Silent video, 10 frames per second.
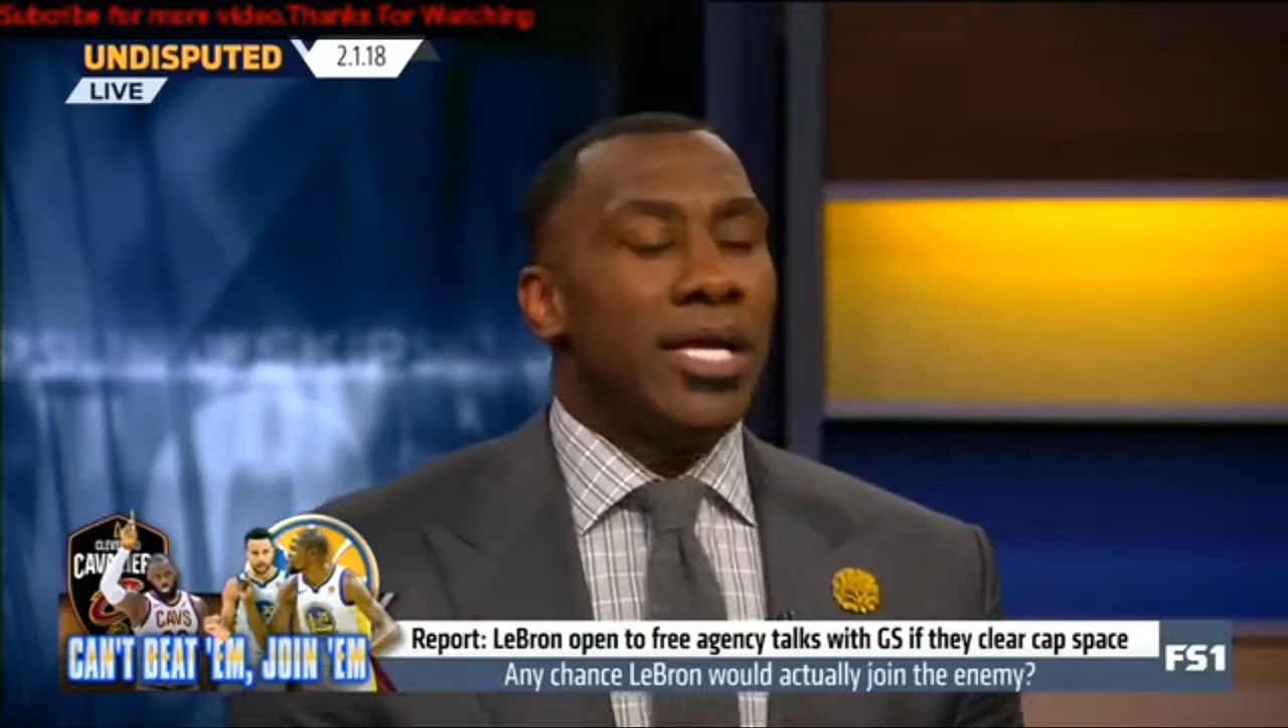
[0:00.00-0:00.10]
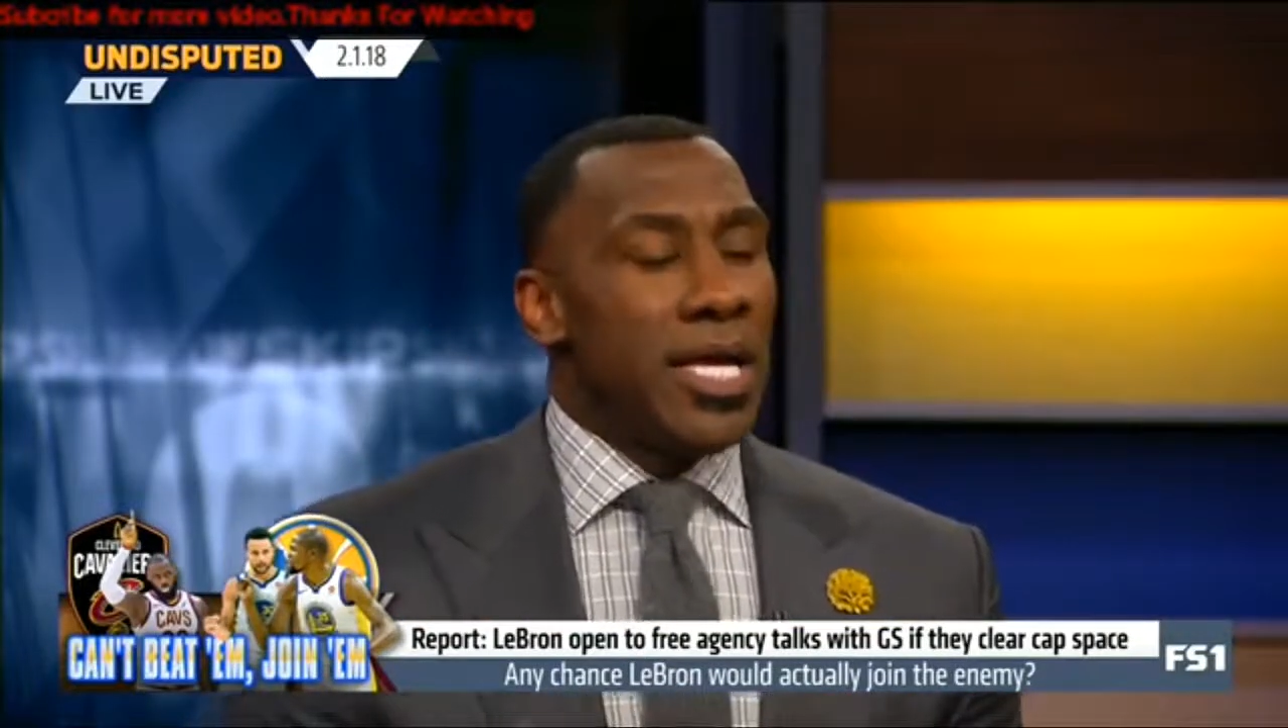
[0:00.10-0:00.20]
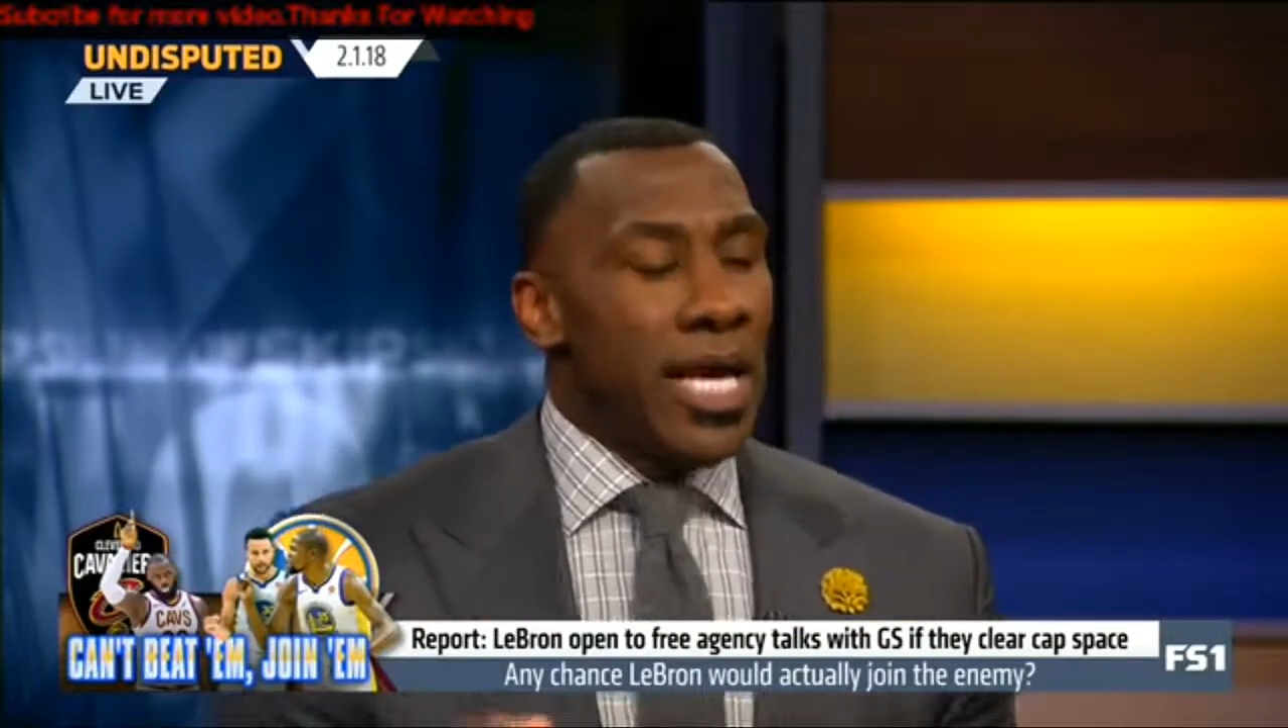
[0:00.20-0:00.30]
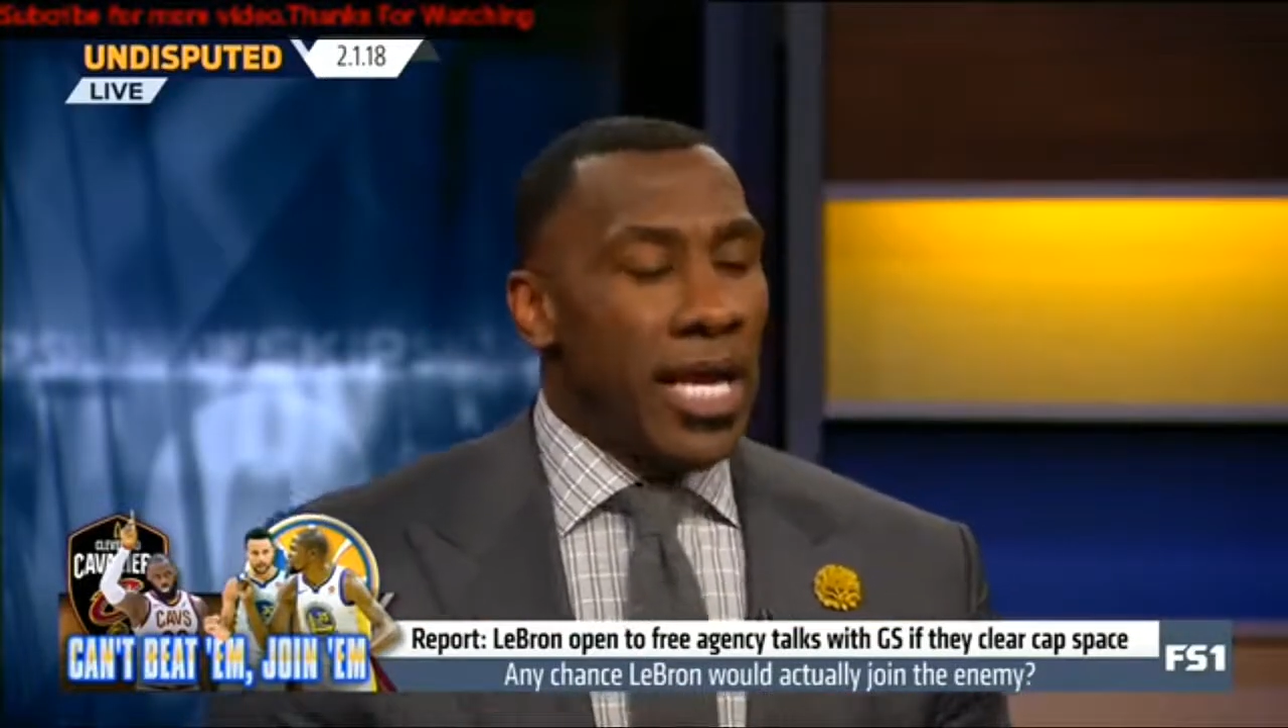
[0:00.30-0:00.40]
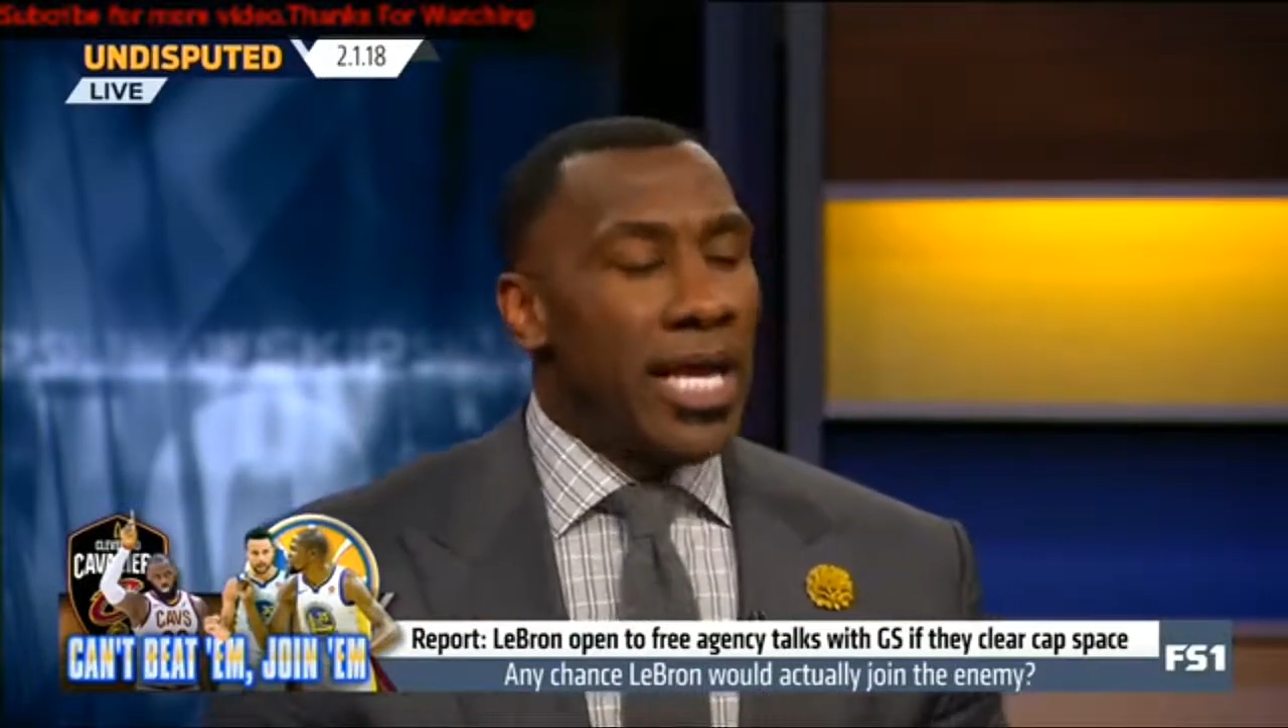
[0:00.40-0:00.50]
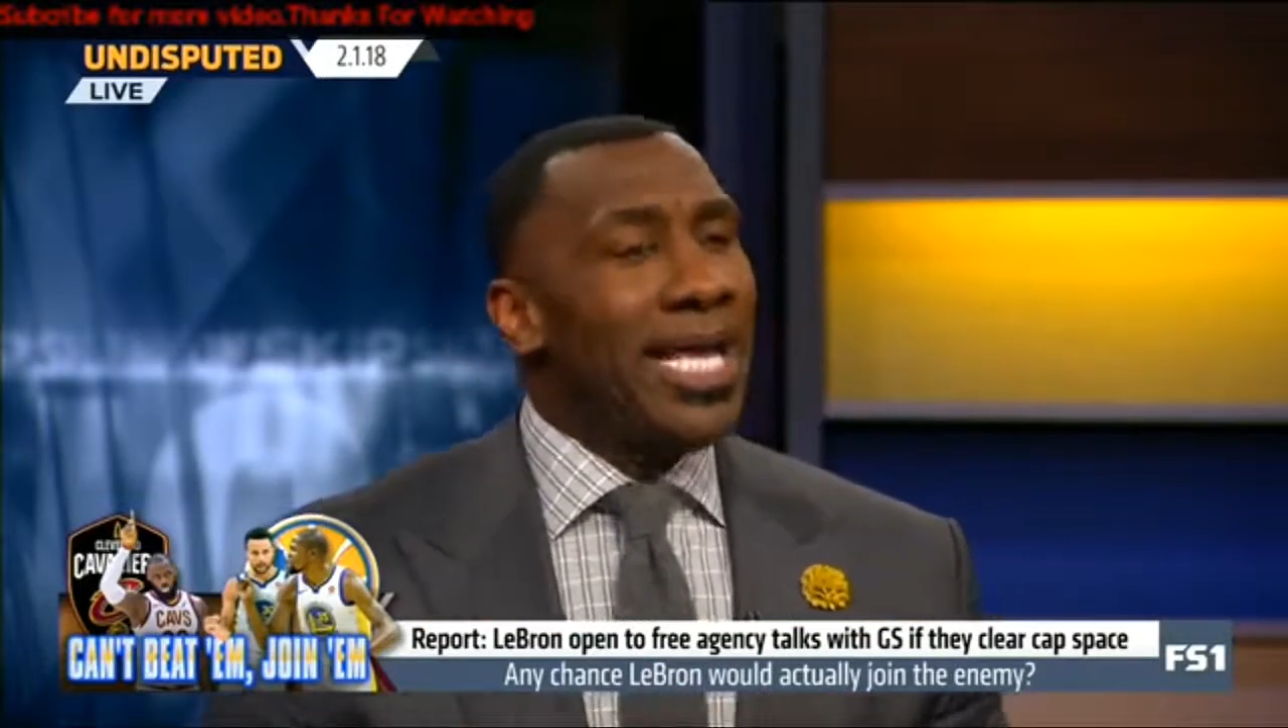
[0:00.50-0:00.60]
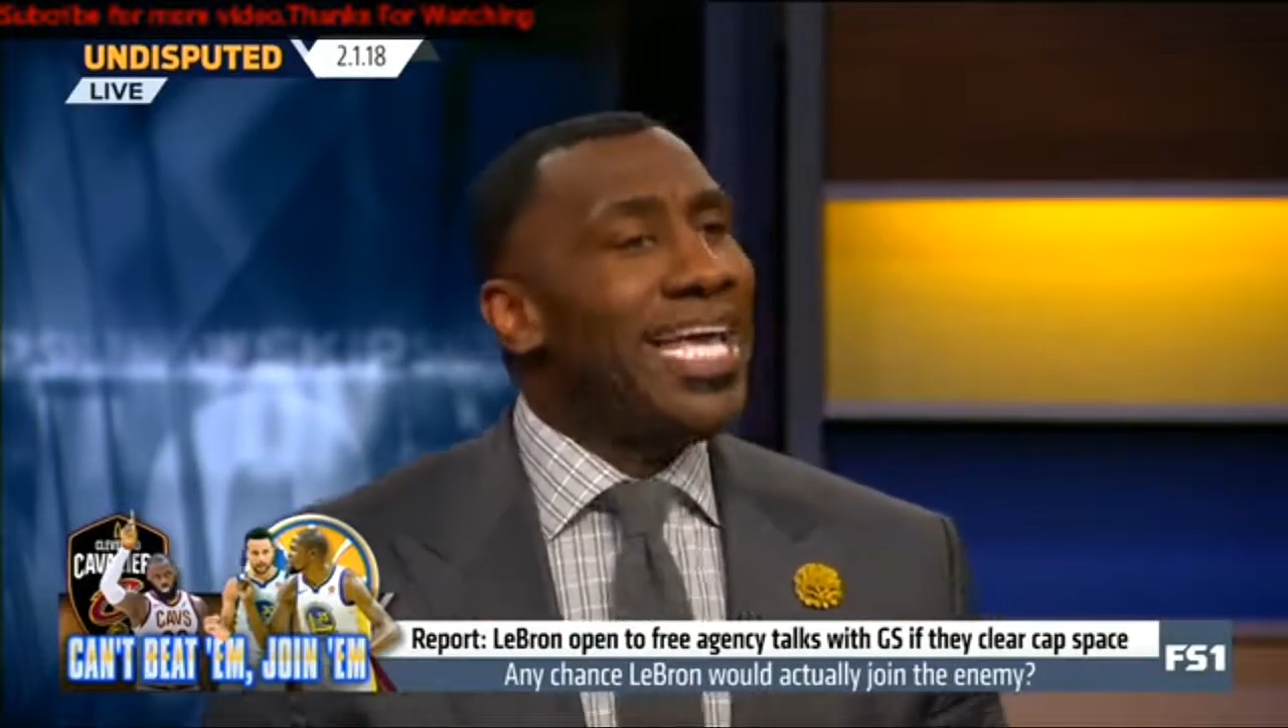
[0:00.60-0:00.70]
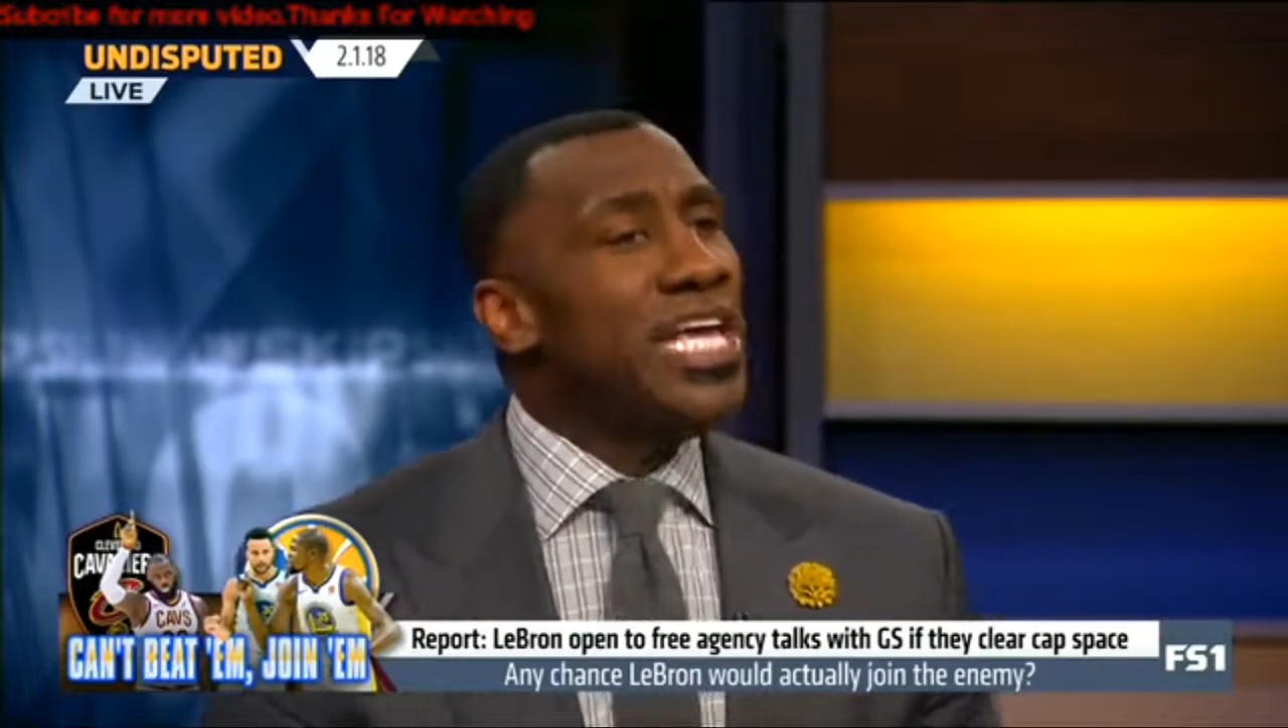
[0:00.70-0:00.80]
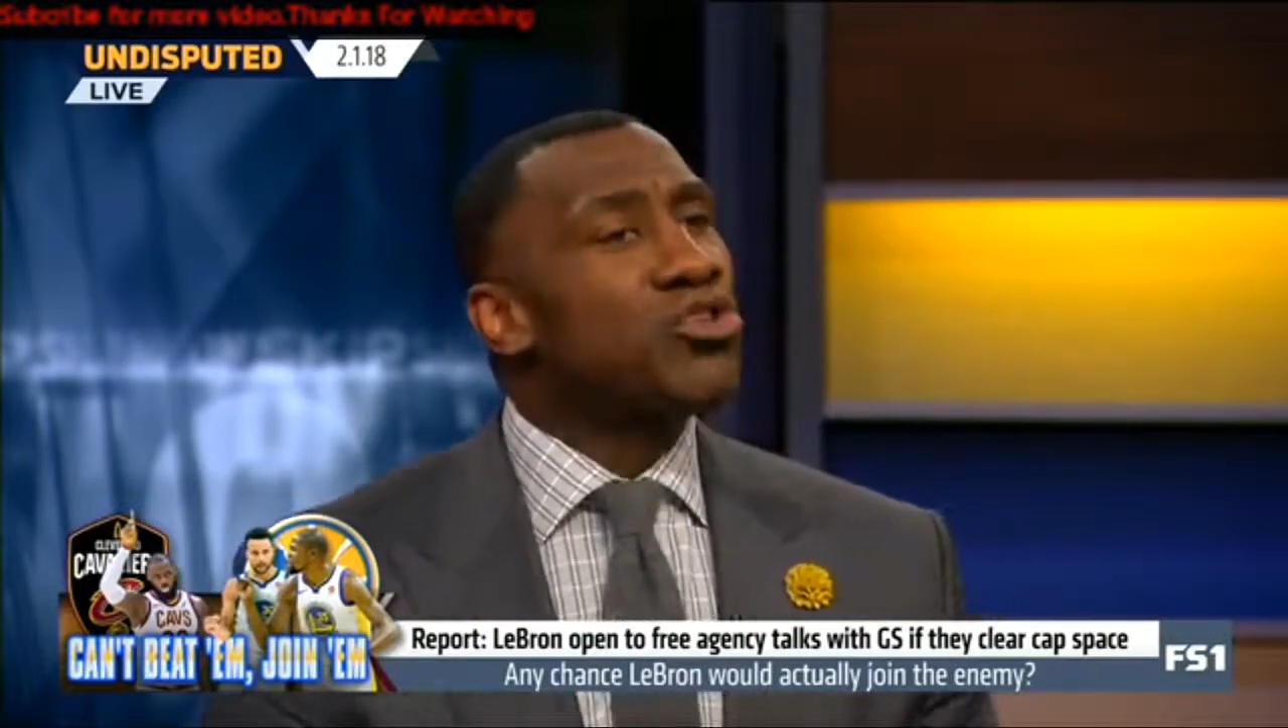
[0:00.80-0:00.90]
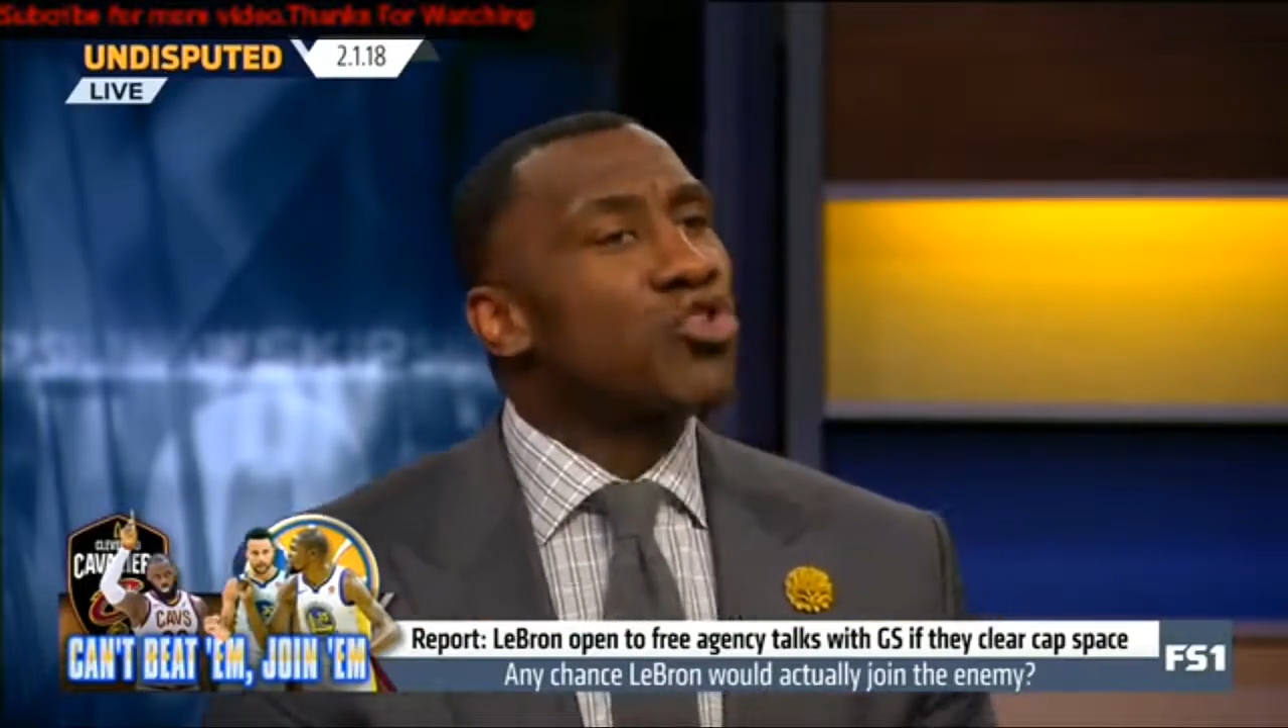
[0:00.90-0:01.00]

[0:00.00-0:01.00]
That's scary.